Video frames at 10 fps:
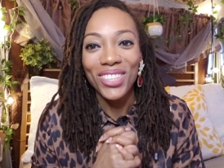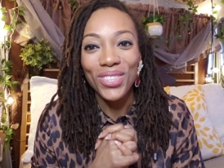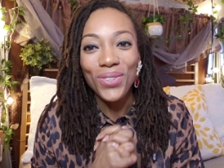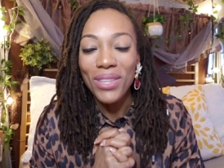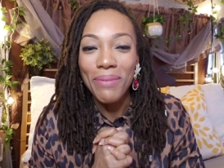
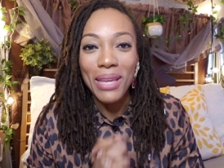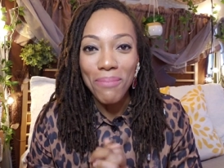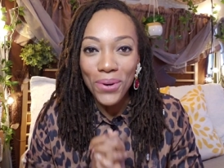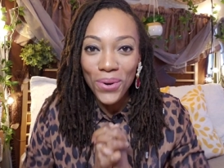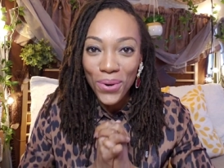to the
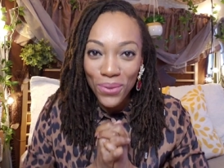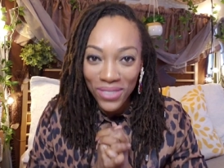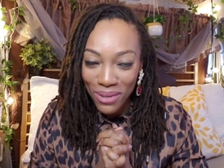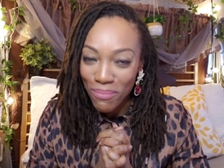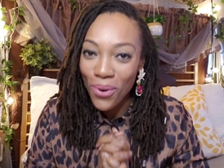people who
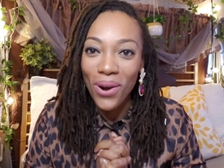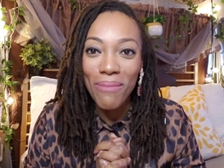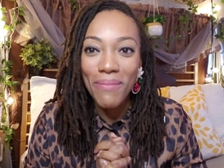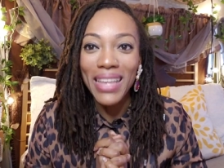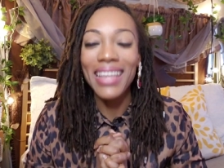
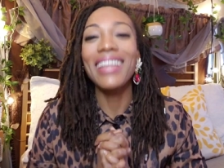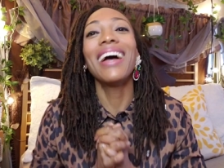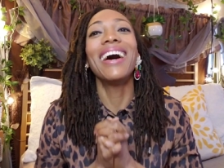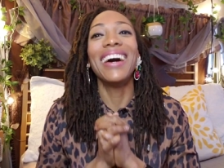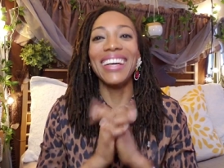support me,
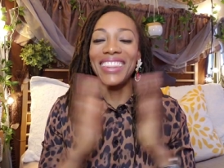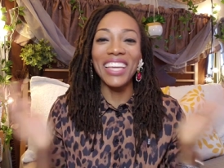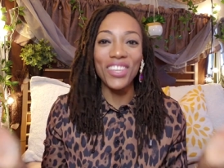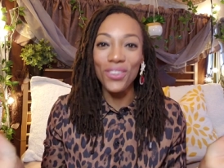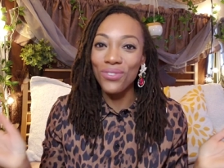uh,
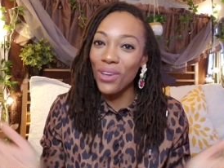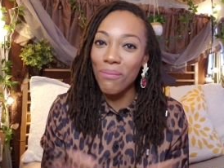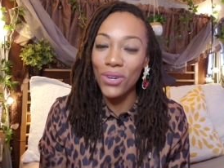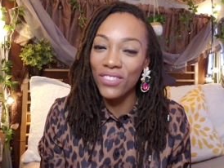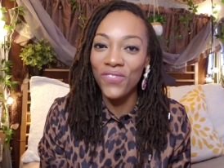thank you so
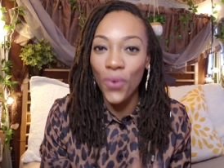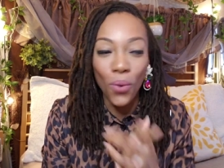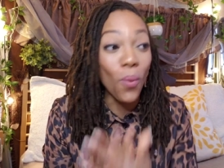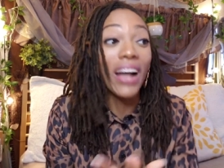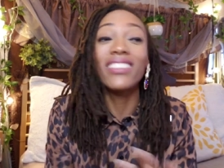much for
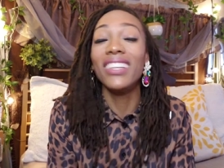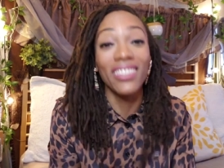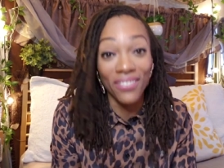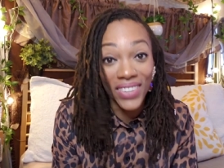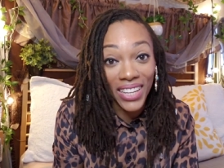watching
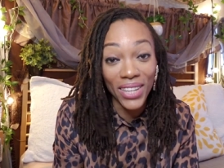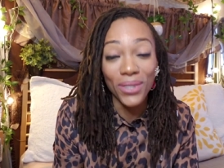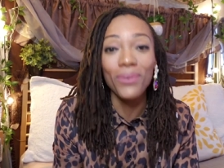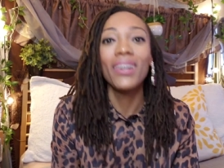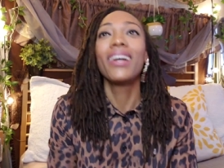this
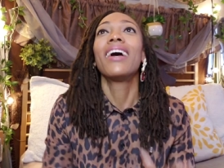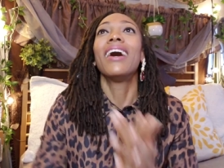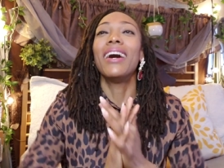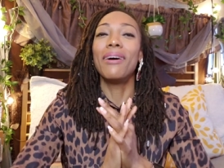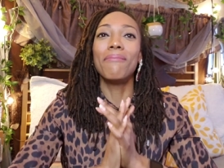video.
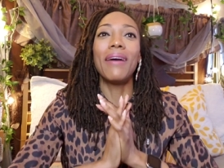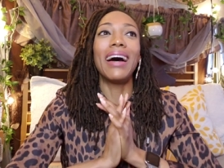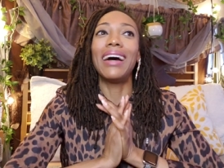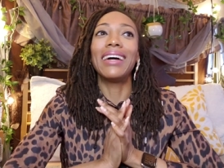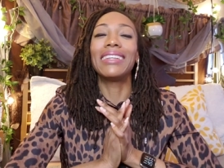Um,
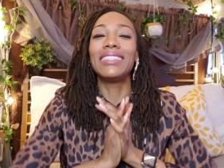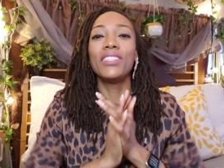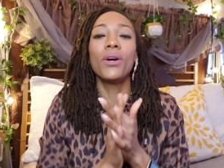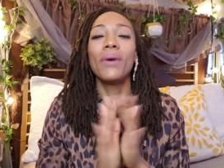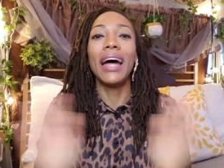you
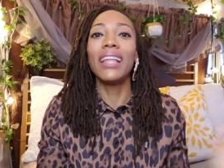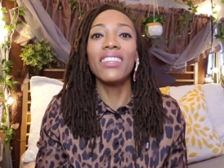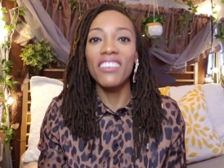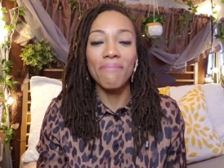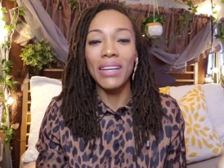know what? I
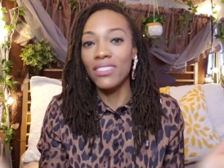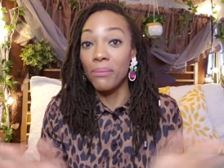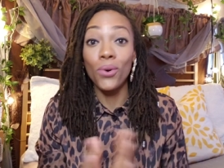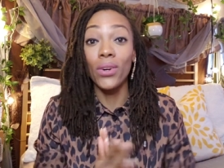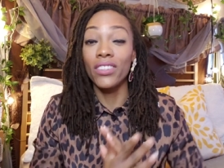love my
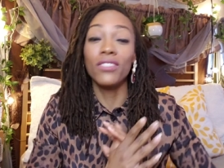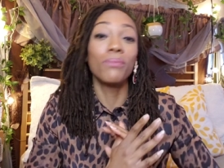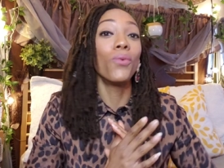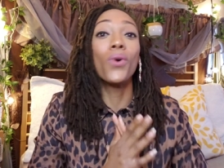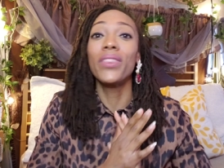supporters
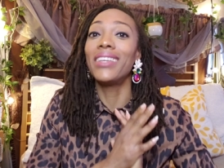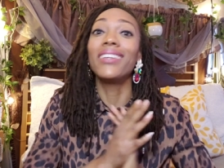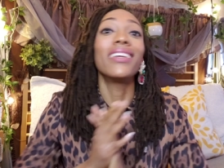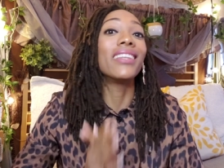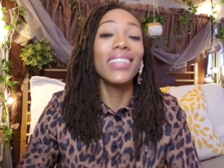more than
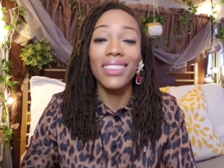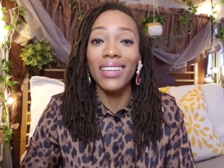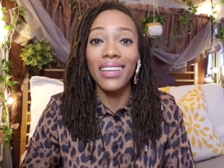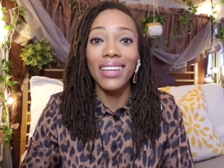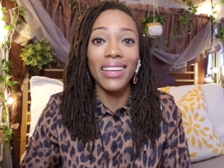
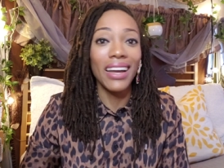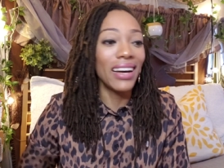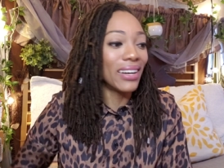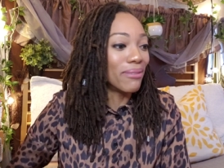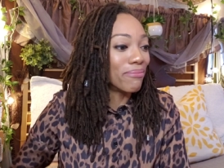anything.
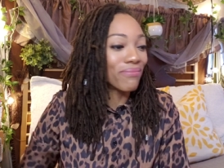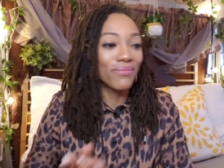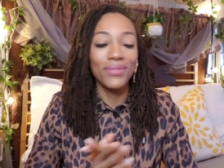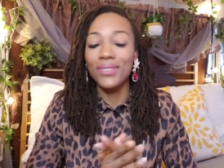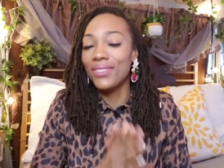Um,
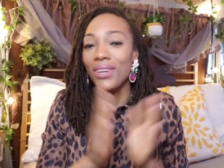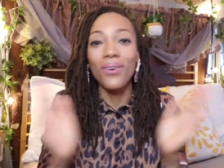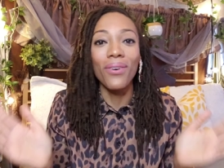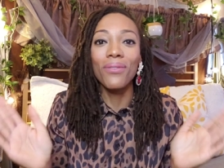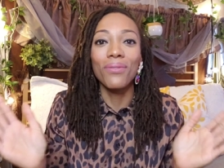
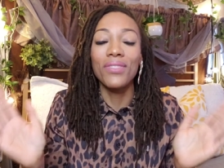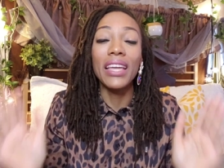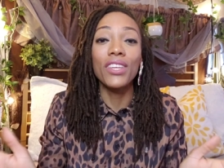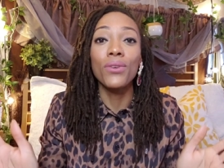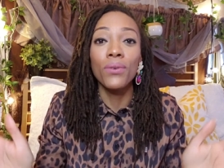so
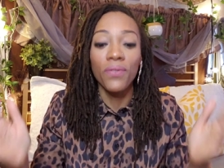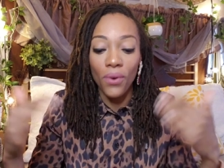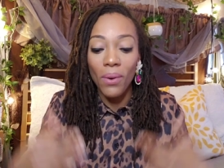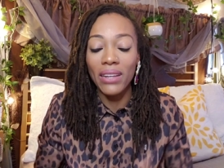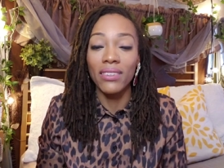thank you
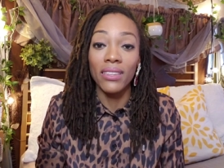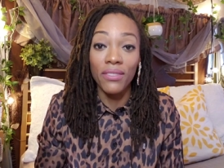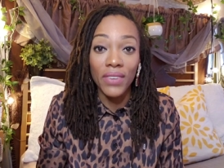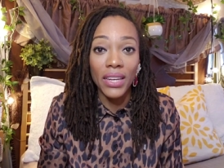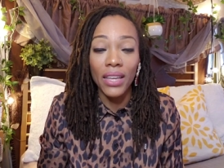for watching this
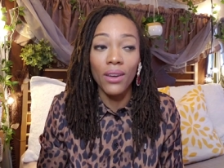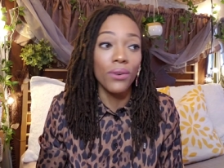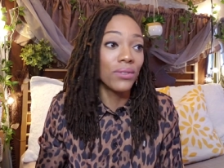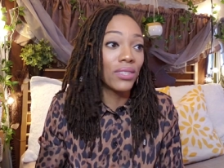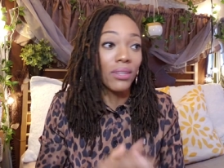
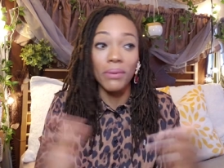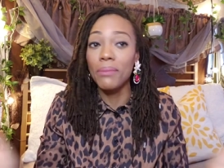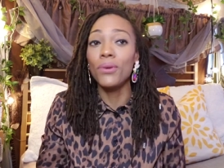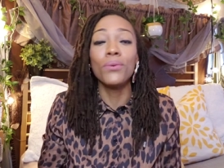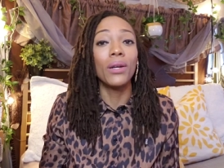video. To the
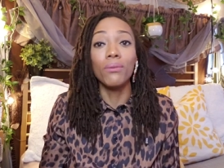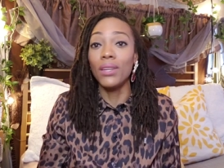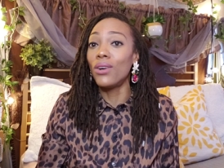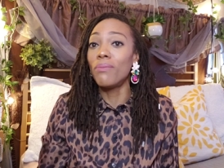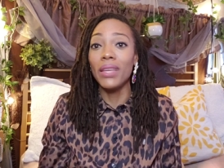people who don't
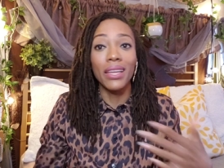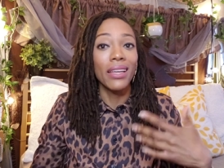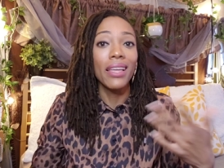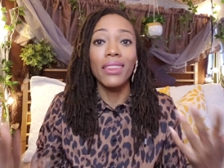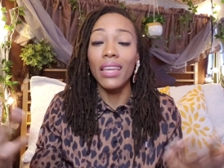know me,
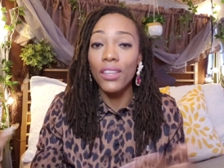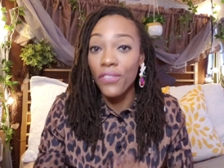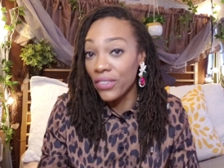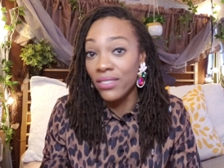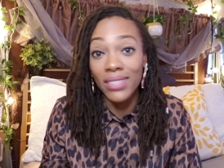thank you
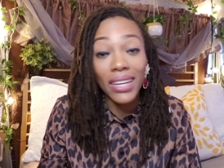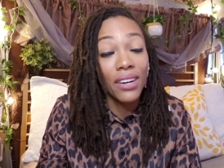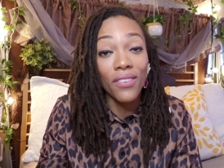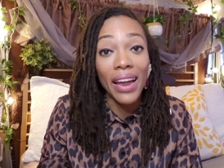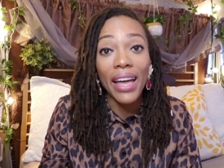for sticking
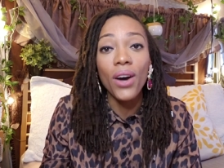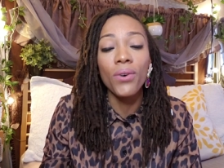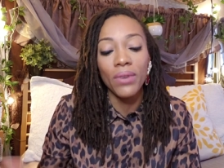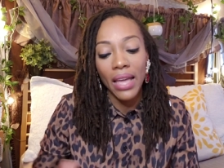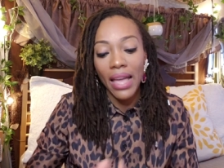around.